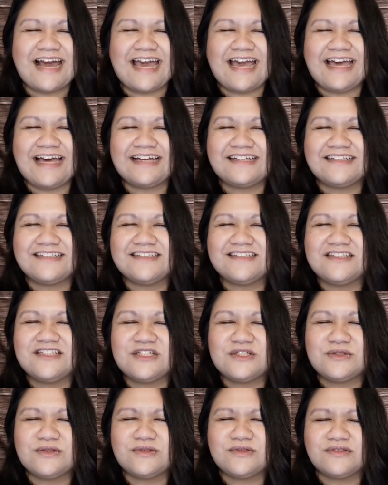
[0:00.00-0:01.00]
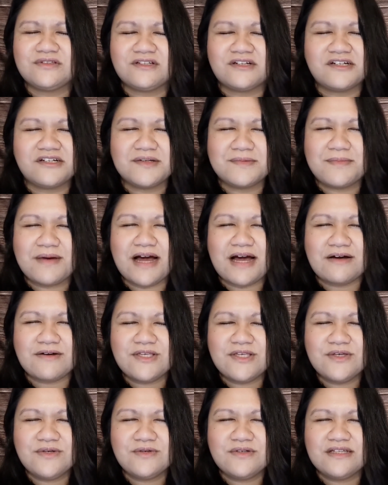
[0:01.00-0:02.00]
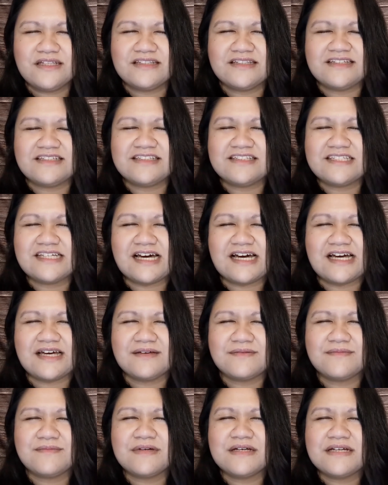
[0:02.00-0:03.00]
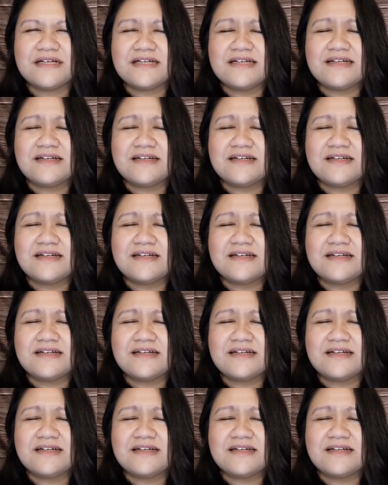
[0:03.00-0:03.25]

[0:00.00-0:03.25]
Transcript: and to learn about you in this time